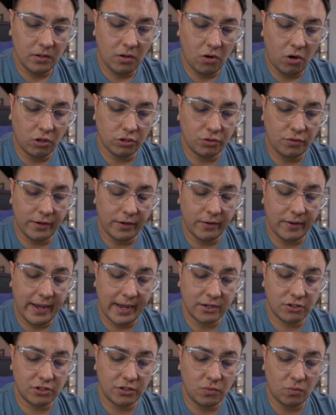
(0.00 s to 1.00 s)
Alter ego
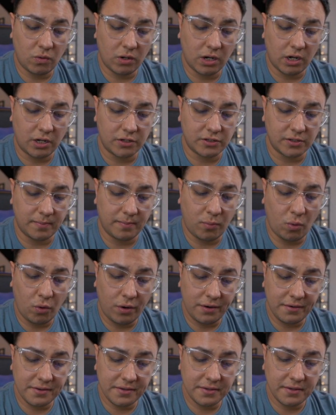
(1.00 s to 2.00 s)
action, 1 cost
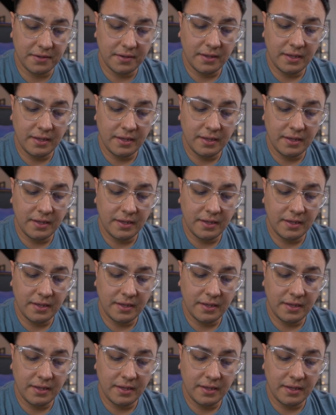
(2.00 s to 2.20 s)
support.